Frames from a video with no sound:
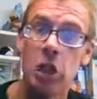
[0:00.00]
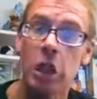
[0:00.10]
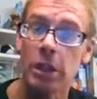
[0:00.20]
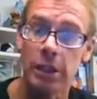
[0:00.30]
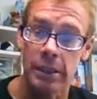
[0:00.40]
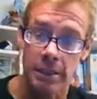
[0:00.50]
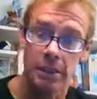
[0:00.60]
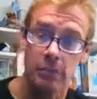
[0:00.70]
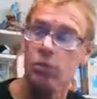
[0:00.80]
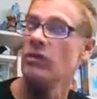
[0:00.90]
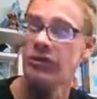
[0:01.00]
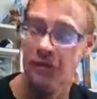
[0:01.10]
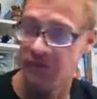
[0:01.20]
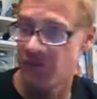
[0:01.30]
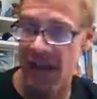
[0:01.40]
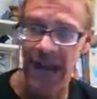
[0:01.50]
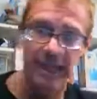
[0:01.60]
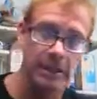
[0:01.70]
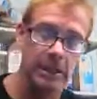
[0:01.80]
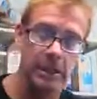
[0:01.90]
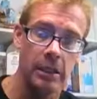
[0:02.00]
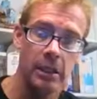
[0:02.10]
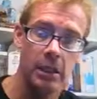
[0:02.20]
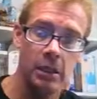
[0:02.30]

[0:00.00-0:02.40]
darkness, profanity,